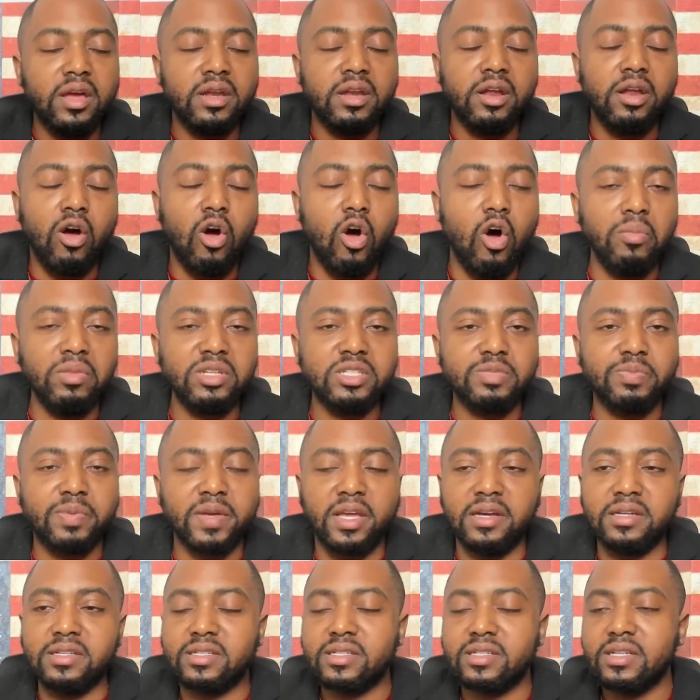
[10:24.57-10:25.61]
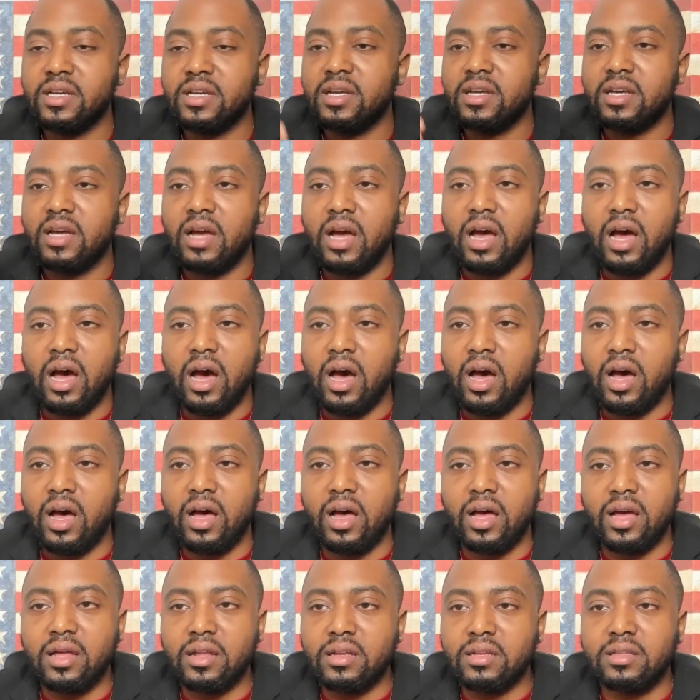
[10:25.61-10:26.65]
They're homeless because
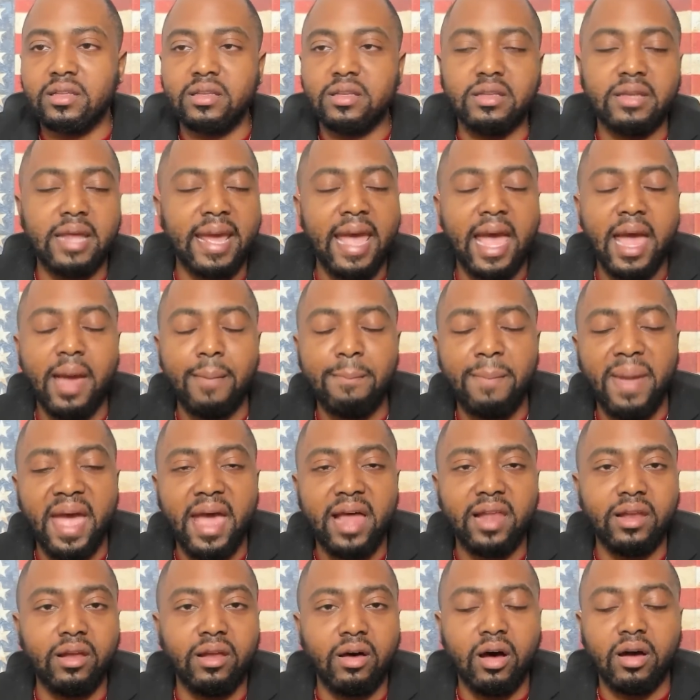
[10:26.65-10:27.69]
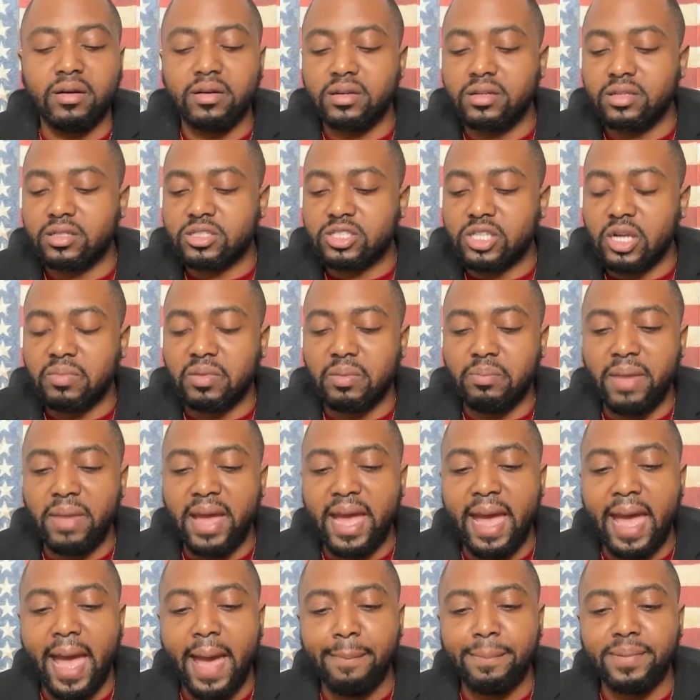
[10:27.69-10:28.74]
uh, they had bad luck. Something
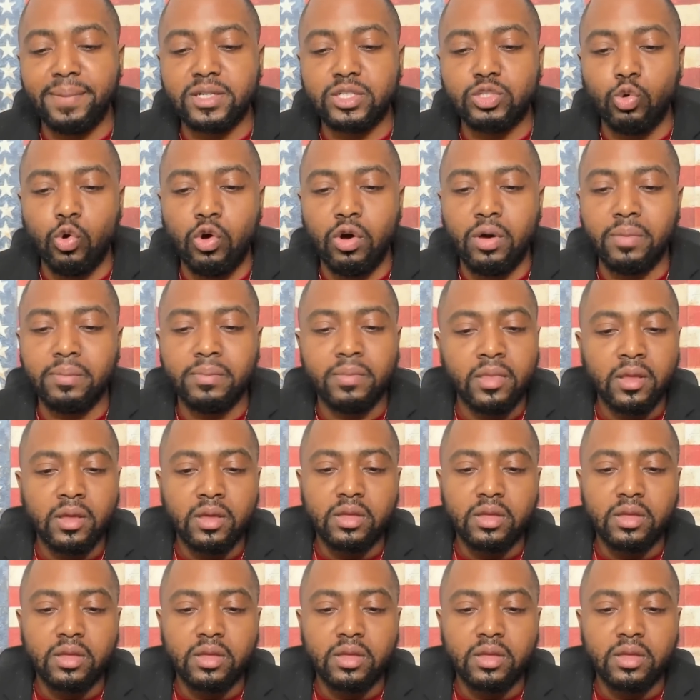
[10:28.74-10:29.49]
bad happened to them.